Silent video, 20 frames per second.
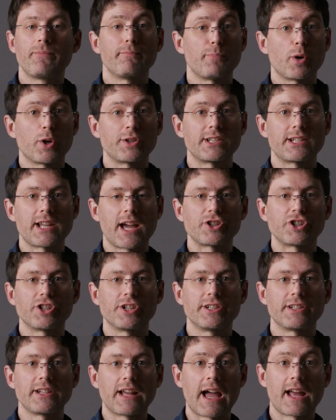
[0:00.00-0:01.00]
bot
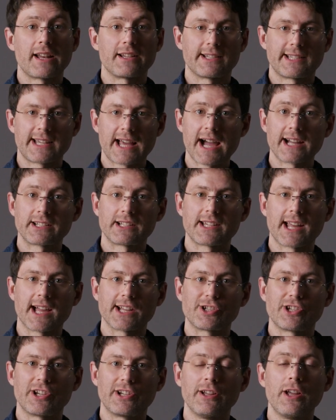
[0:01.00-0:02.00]
detection, and attack
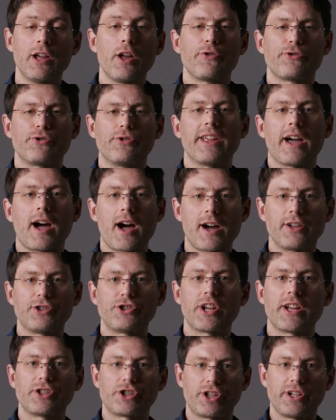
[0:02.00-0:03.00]
detection through the
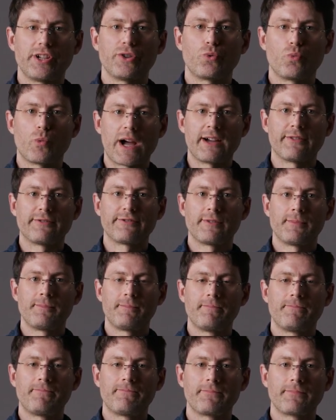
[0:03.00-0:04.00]
ArtJet Shield WAF.
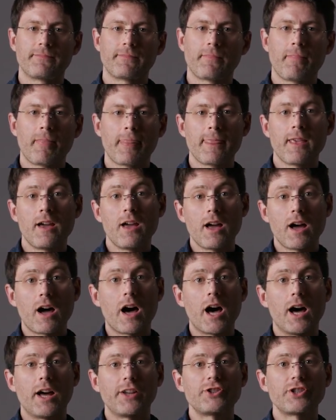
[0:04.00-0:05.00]

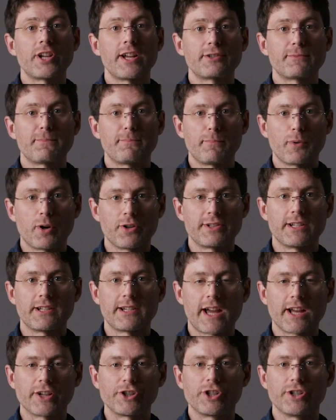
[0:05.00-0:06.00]
ArtJet's bot
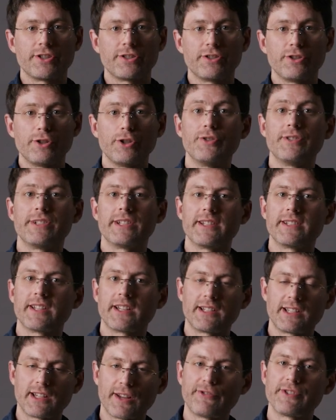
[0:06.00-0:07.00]
detection uses
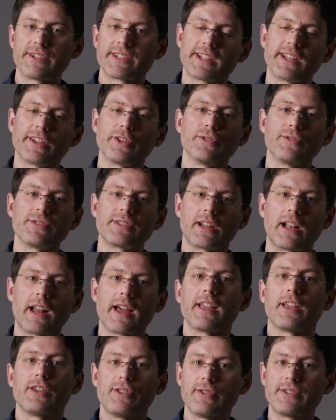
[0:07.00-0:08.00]
different signals
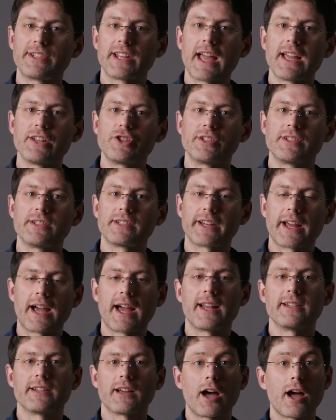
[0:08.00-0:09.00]
like user agent
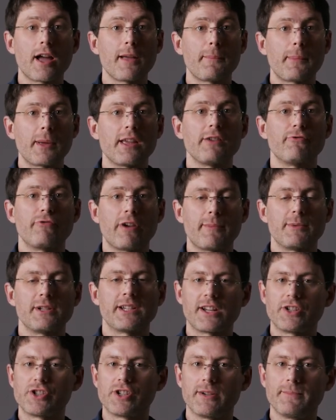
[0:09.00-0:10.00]
and IP
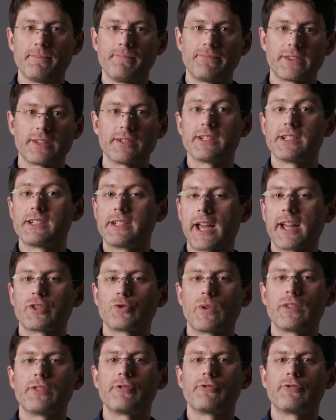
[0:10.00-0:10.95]
reputation to detect whether